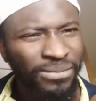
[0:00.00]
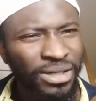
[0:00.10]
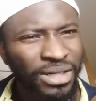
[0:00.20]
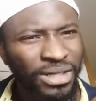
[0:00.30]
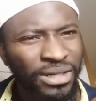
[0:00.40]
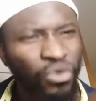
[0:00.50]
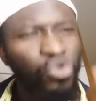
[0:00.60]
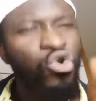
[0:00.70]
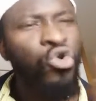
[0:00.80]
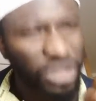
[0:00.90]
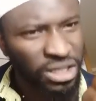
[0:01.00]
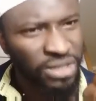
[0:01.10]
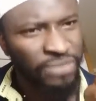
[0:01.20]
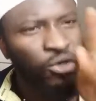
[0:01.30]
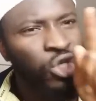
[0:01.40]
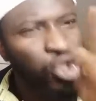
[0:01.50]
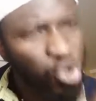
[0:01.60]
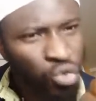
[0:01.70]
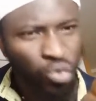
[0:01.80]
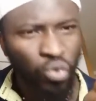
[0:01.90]
wrote for you,
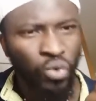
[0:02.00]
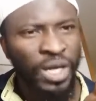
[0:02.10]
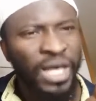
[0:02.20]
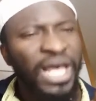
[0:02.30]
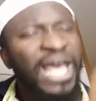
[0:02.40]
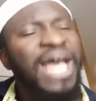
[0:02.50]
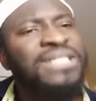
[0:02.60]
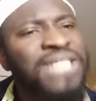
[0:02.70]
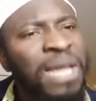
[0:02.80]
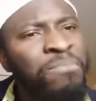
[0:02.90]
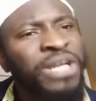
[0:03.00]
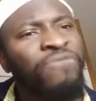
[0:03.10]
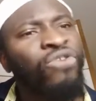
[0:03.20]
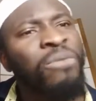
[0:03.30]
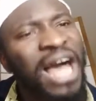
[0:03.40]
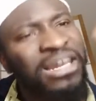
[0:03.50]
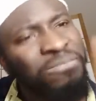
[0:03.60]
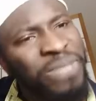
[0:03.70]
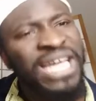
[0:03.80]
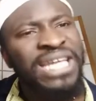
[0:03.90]
and somebody from
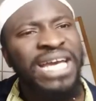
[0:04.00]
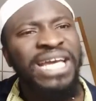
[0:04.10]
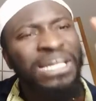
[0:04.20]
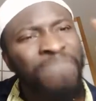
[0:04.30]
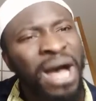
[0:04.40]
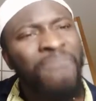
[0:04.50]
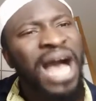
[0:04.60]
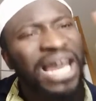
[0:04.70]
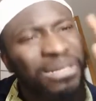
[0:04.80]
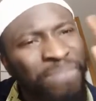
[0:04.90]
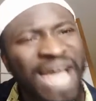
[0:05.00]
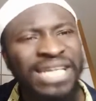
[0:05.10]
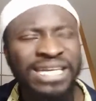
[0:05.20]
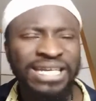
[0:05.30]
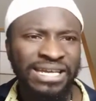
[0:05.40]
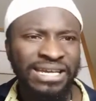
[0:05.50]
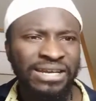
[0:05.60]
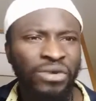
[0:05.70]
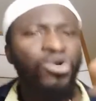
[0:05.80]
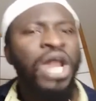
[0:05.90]
Albania, Imam Albani, who
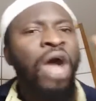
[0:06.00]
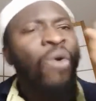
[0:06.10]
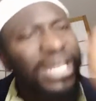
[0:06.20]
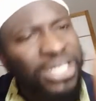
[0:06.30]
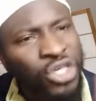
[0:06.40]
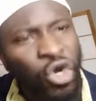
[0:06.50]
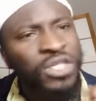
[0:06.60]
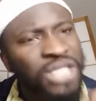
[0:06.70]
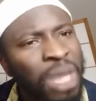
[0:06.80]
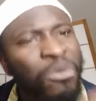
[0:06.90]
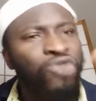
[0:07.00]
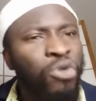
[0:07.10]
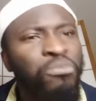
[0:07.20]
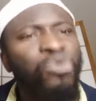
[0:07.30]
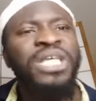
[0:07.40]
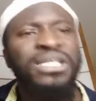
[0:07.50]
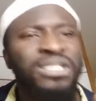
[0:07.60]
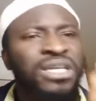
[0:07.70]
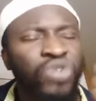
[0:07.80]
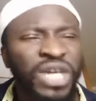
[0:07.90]
now endorsed some of your books and says
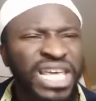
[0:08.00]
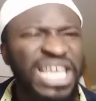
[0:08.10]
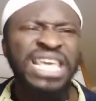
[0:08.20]
Sahih,